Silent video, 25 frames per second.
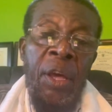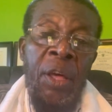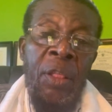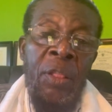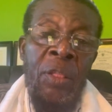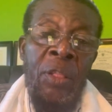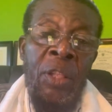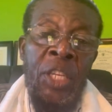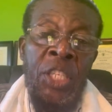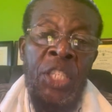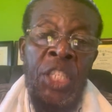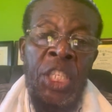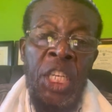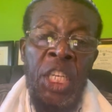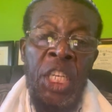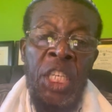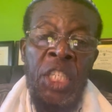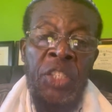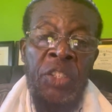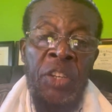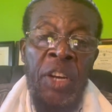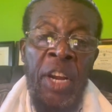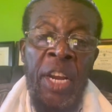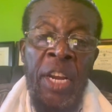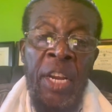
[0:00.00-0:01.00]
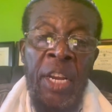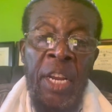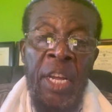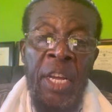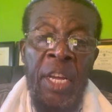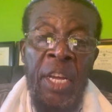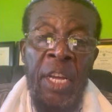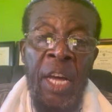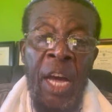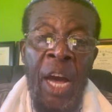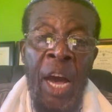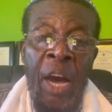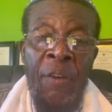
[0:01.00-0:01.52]
The children
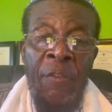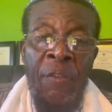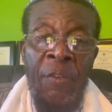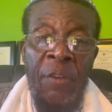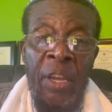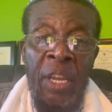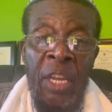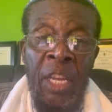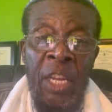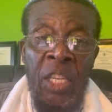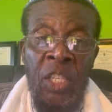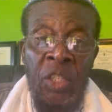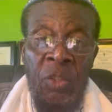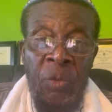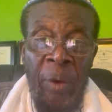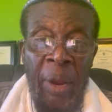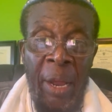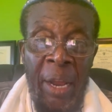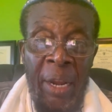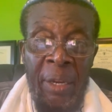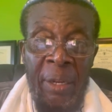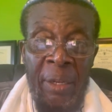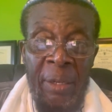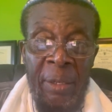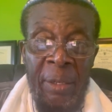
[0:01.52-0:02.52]
of Israel.